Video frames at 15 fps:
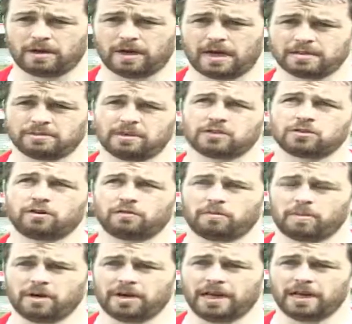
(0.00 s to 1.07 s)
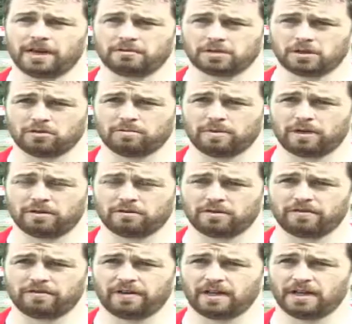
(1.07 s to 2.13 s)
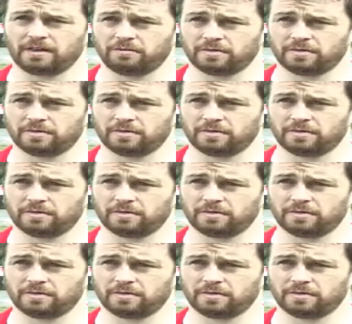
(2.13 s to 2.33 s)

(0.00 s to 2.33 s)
as it went over my head, I was a good bit out the field.